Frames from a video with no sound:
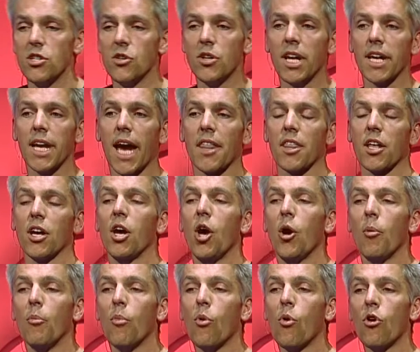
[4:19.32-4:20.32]
is you can gather
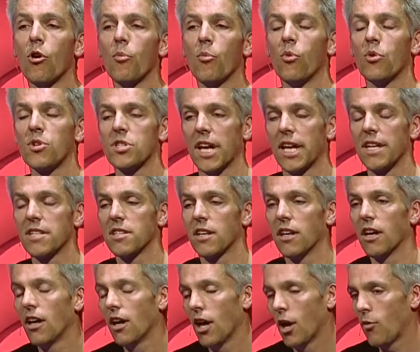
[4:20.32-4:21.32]
more and more
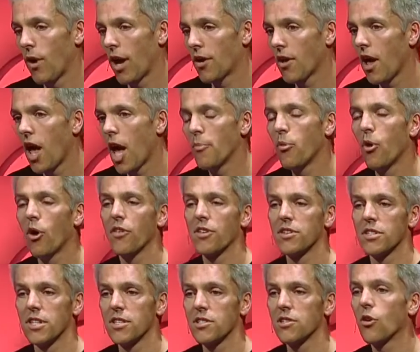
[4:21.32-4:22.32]
data around a
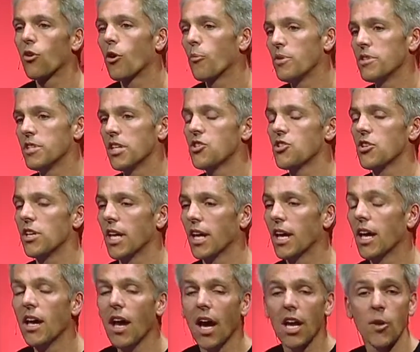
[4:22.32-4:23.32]
hypothesis or a
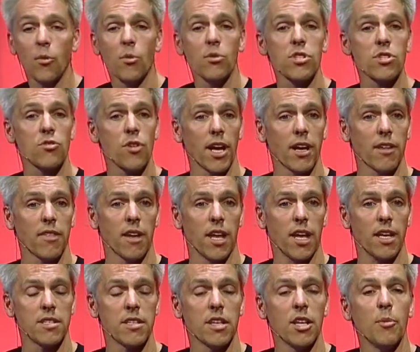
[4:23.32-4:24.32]
positioning, and it will strengthen
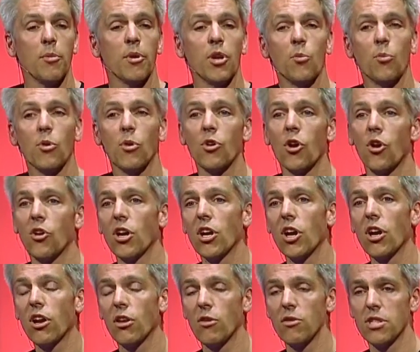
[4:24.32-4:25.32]
it, but it will not
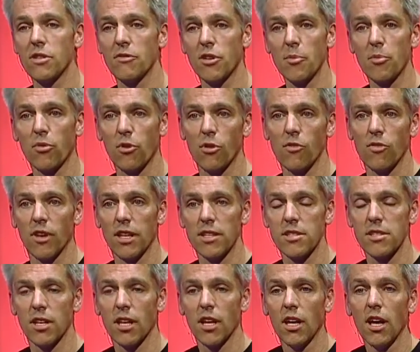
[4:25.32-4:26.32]
conclusively prove
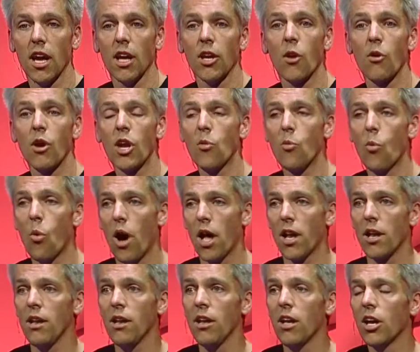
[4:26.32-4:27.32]
it. And only
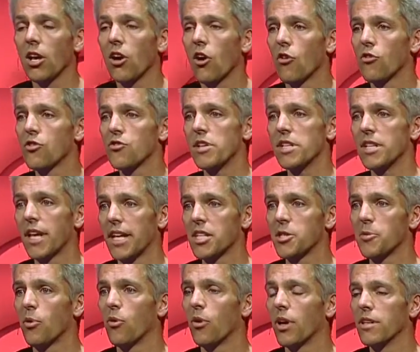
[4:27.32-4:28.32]
one contrary
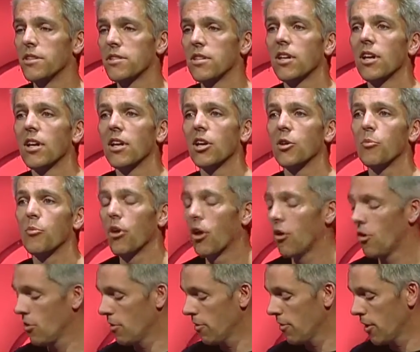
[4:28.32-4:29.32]
data point can
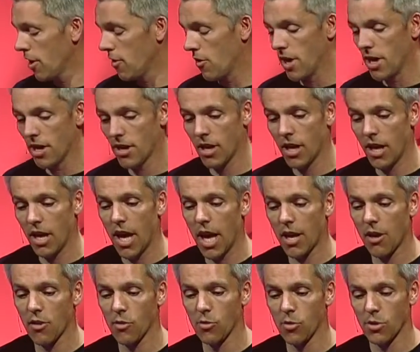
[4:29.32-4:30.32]
blow your theory
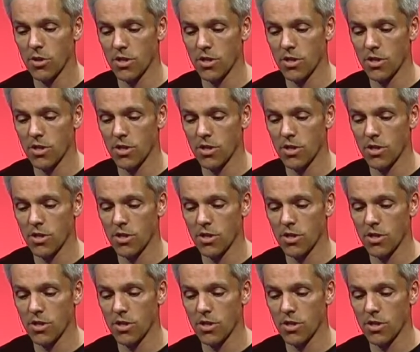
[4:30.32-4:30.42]
out of the